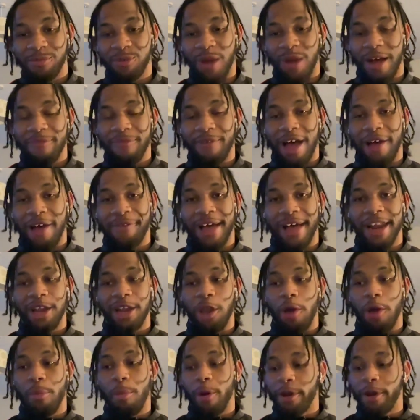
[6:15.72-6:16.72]
So I've had
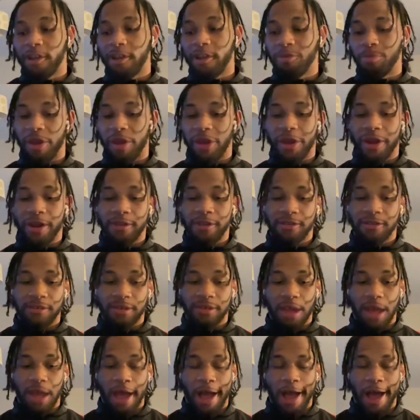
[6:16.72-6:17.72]
a lot more
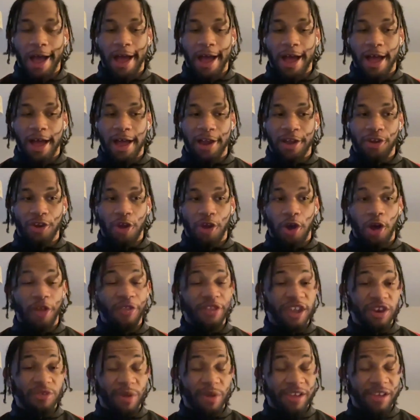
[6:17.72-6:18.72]
experience, not
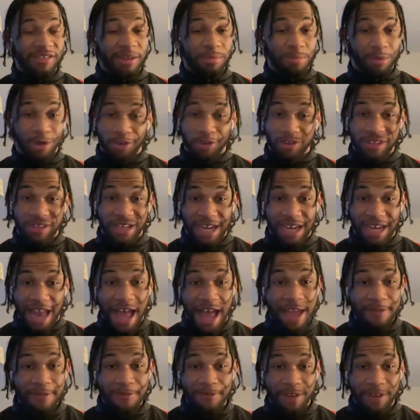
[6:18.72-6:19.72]
only in wrestling but just in
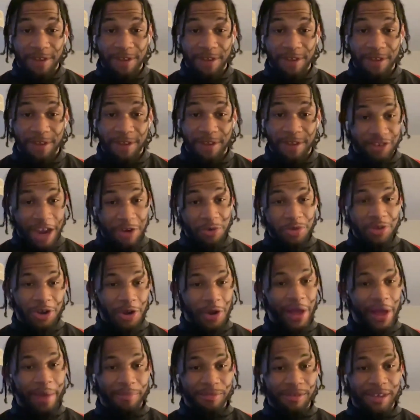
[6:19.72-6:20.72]
life in general.
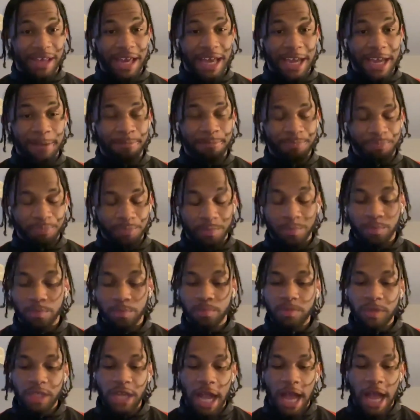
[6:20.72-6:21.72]
You know what I'm saying?
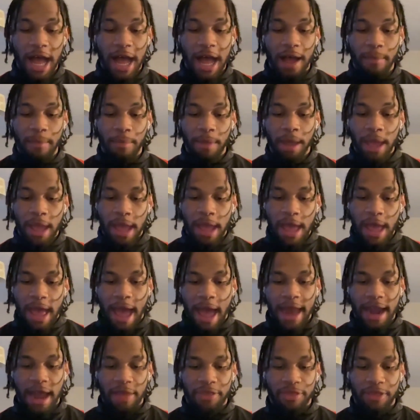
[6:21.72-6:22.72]
Um,
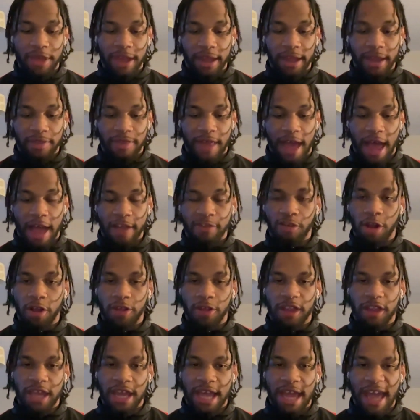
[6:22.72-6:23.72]
and I think that has
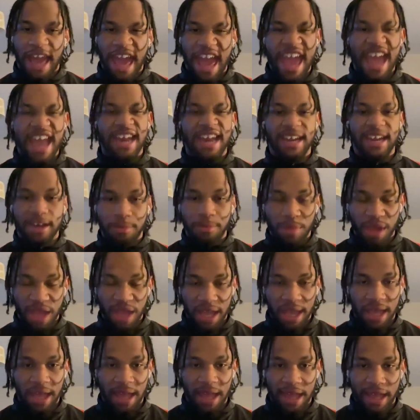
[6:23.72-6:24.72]
only aided
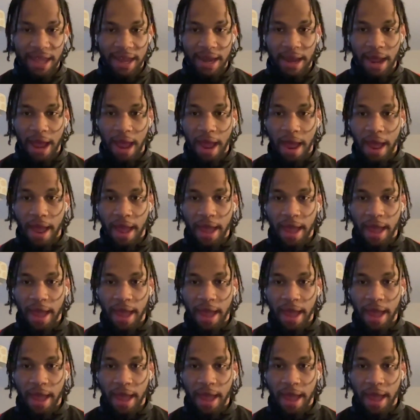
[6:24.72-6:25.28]
me in